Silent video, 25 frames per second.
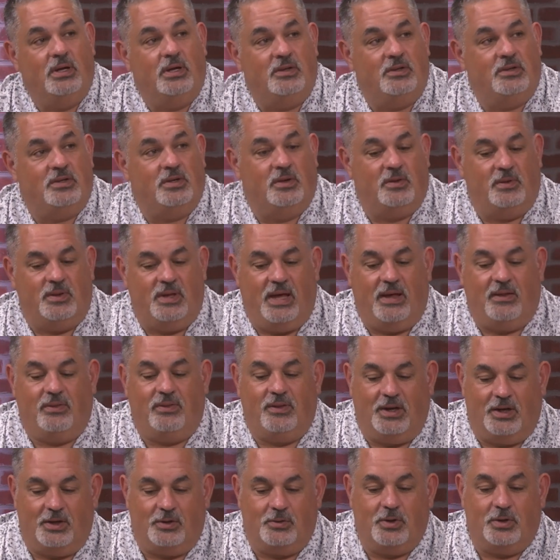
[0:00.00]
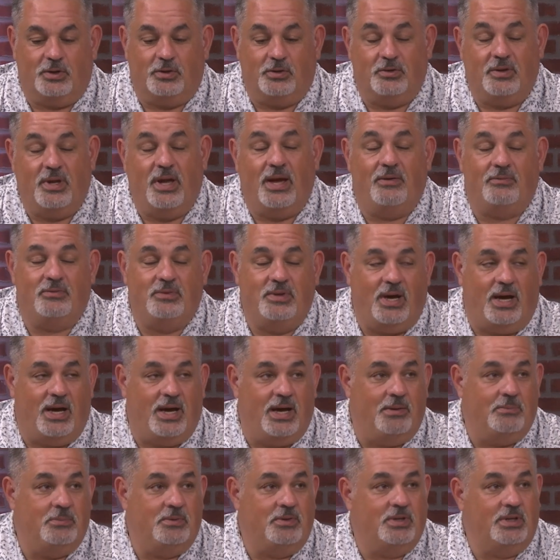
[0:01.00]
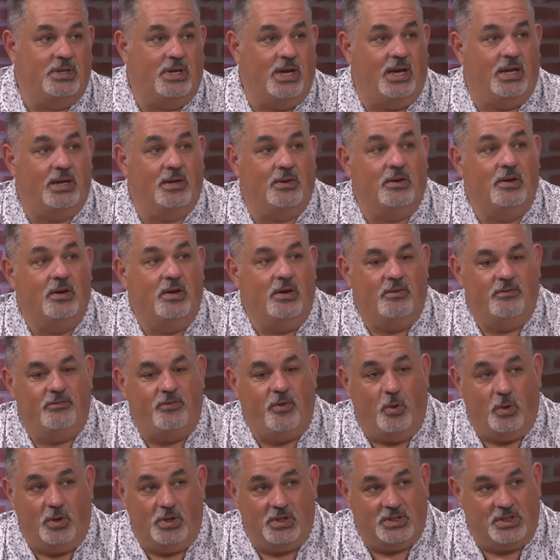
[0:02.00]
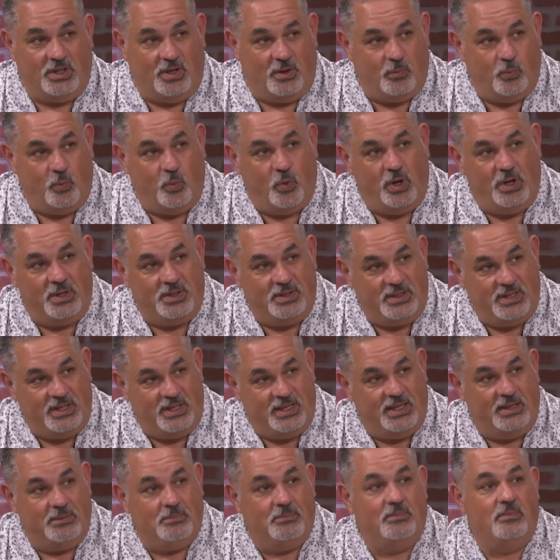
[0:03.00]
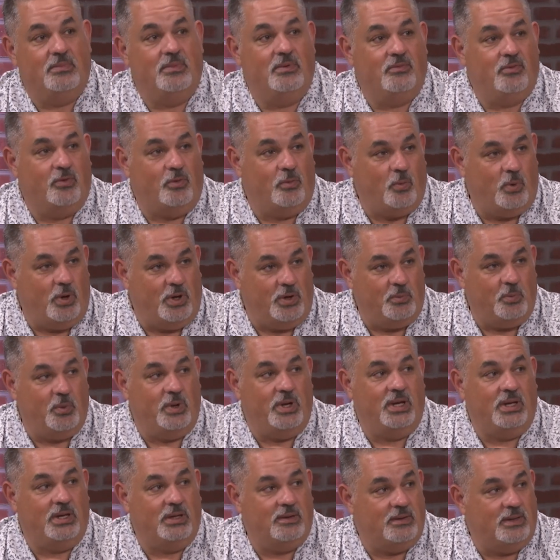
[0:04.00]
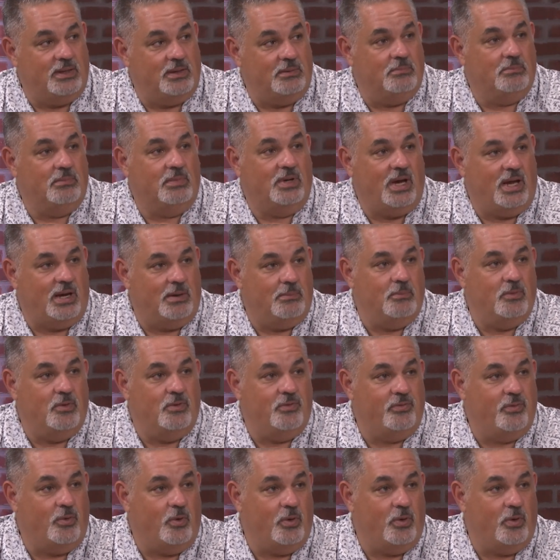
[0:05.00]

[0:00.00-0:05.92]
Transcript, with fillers: And so the athletic directors have time to kind of focus on one team for one week and then kind of move